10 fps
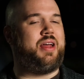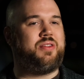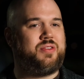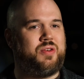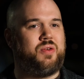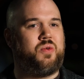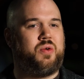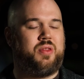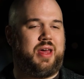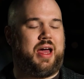into
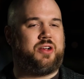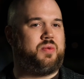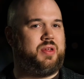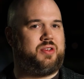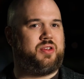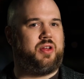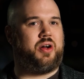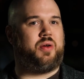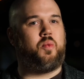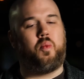the actual
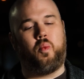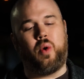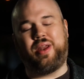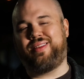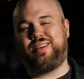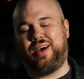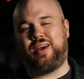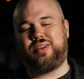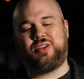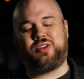DSLR. What it
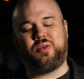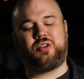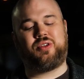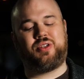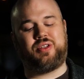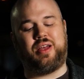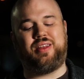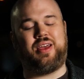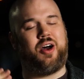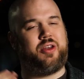does is it'll send
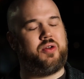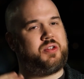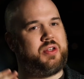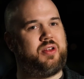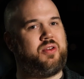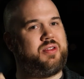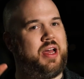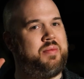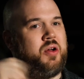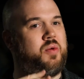the audio signal,
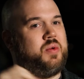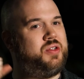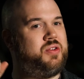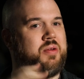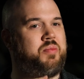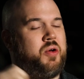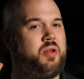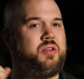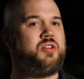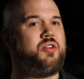timecode, which is just a
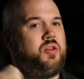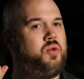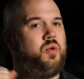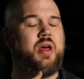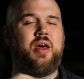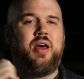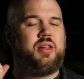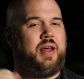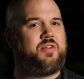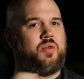pulse, to
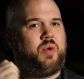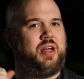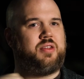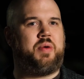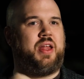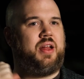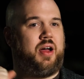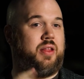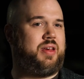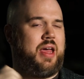left or right, depending
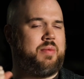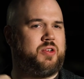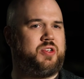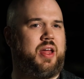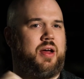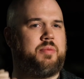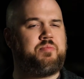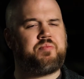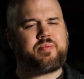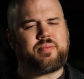on the camera
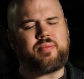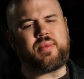setup.